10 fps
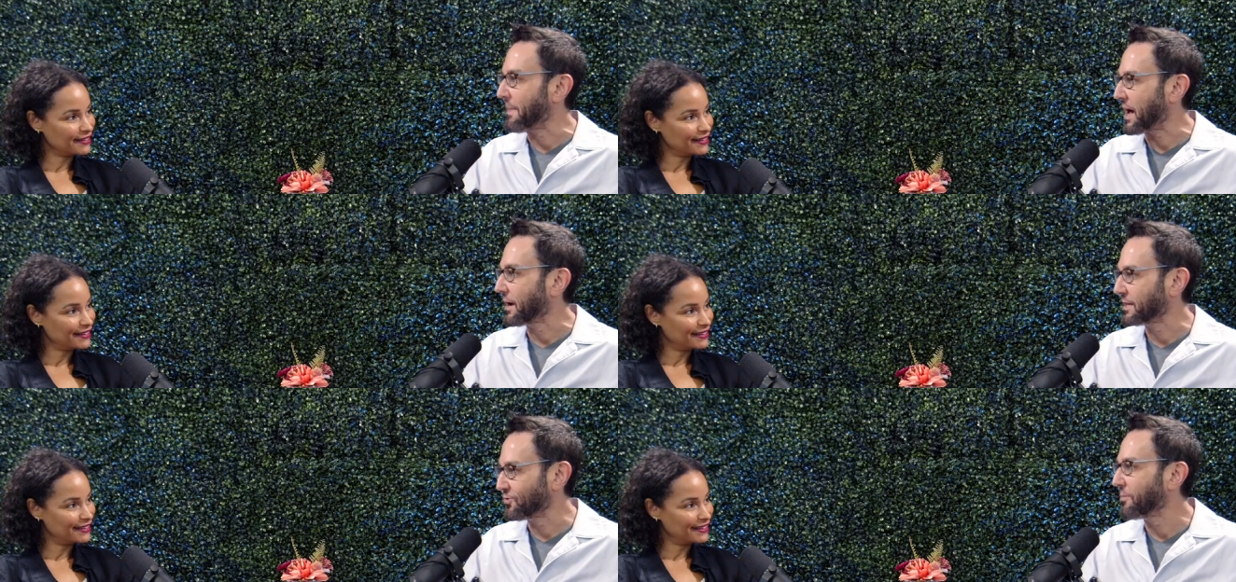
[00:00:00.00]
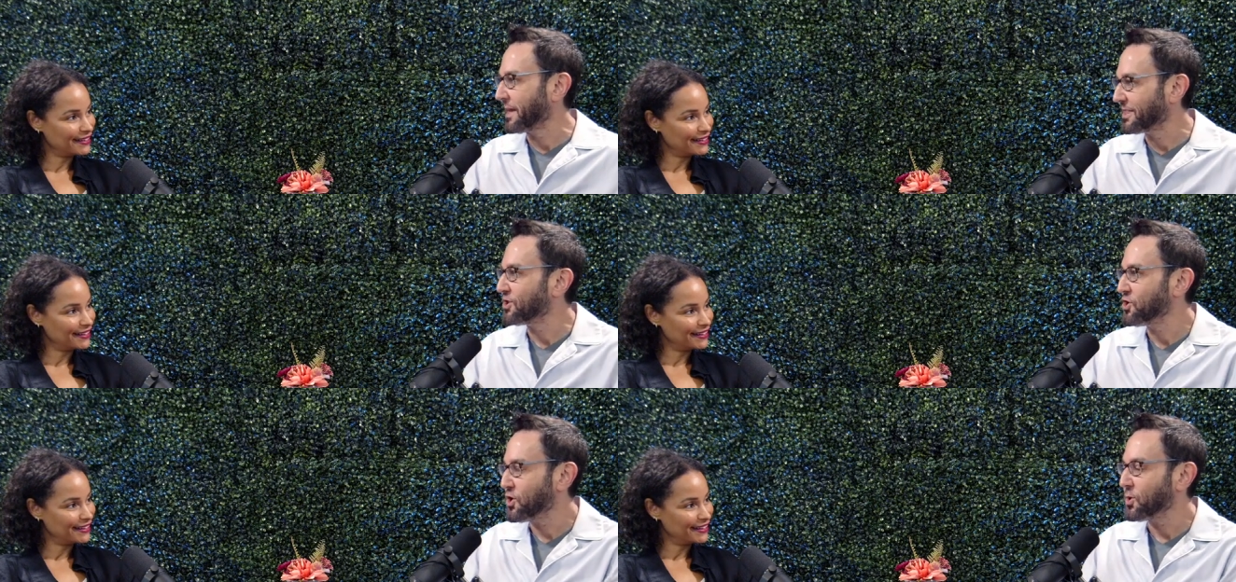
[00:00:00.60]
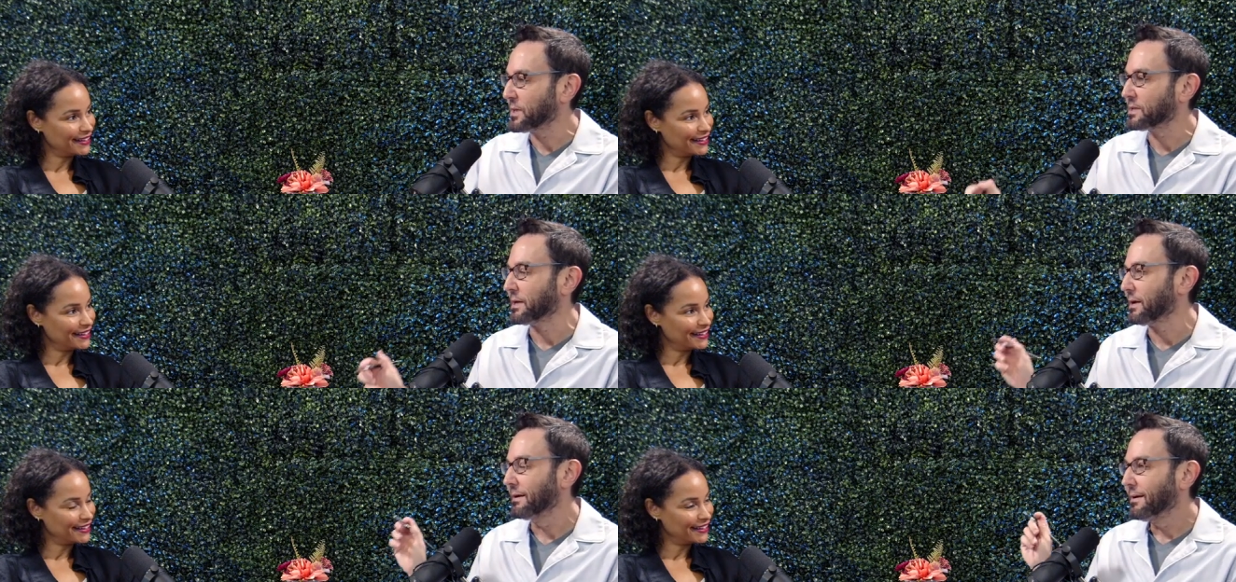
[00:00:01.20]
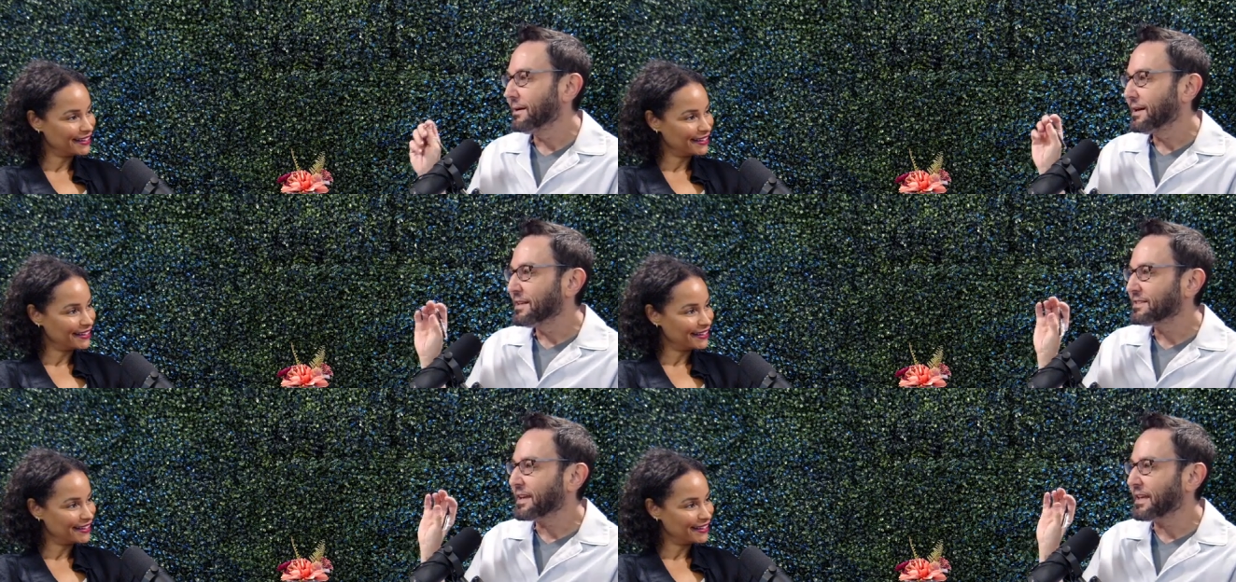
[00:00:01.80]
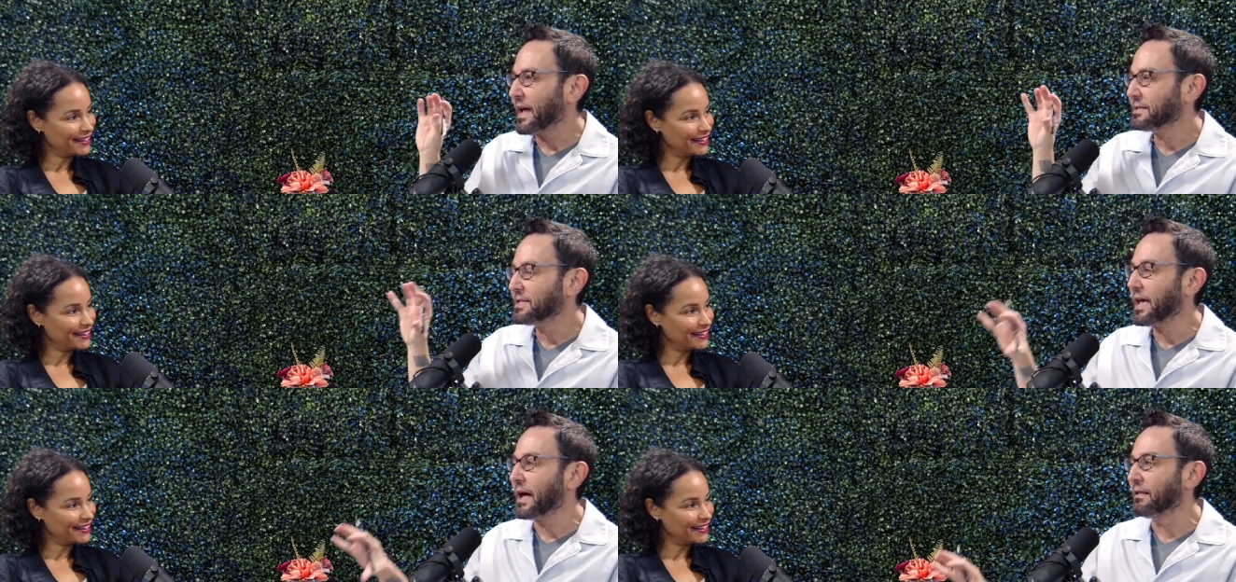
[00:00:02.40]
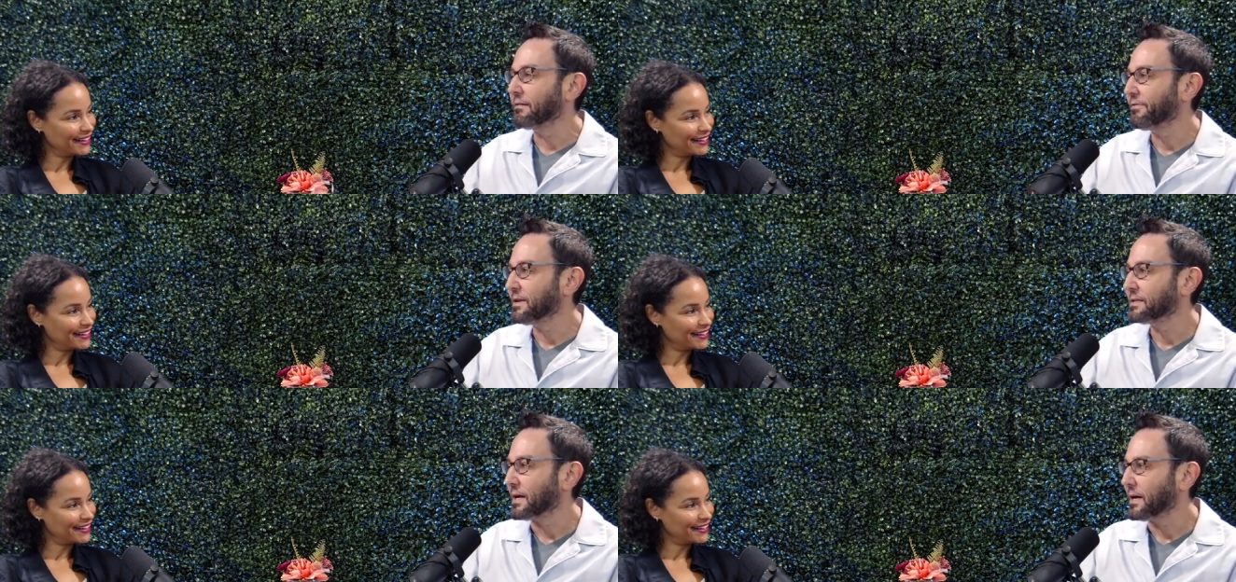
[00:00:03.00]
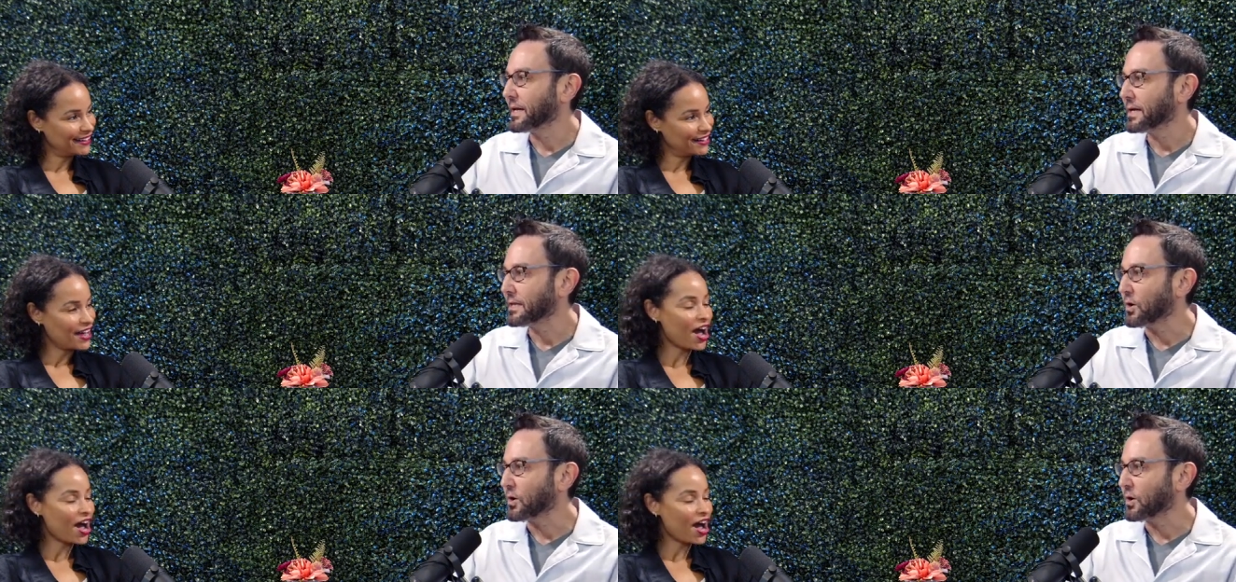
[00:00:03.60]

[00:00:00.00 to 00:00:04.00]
Speaker 1: bag. It's from like the new. It's like. It's like it has the elephants on it,